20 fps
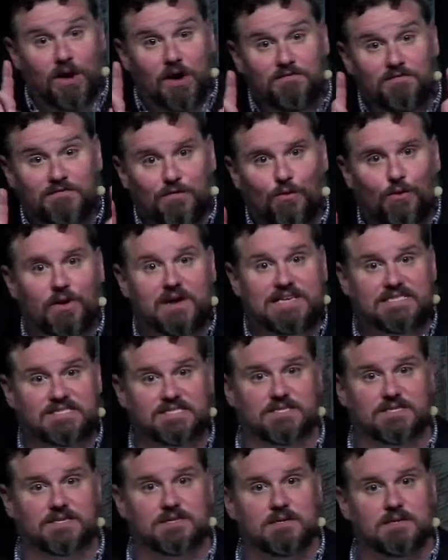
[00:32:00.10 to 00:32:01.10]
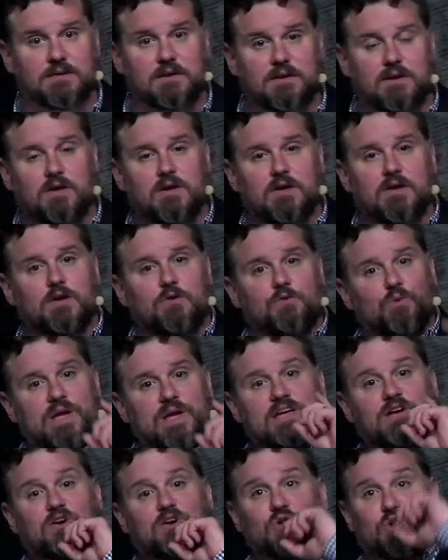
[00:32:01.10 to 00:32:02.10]
one voice,
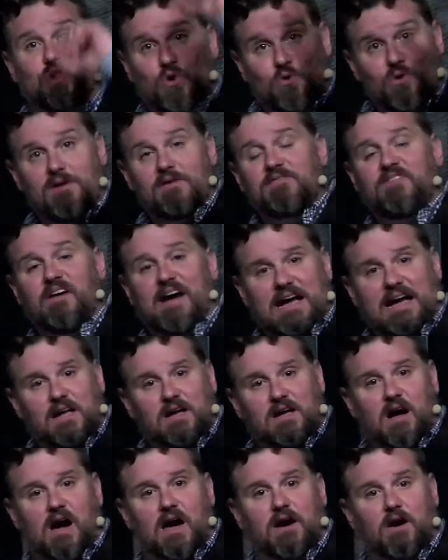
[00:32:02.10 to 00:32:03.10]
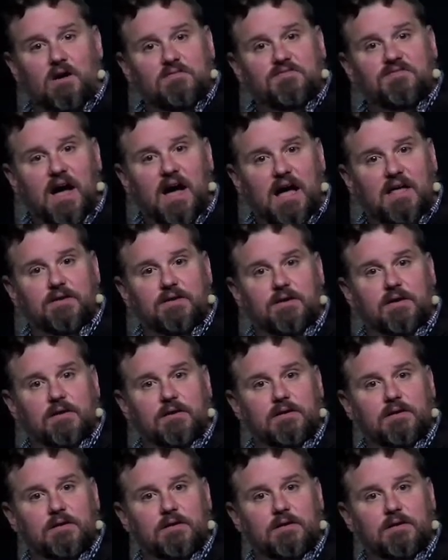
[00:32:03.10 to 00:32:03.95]
we glorify God our Father.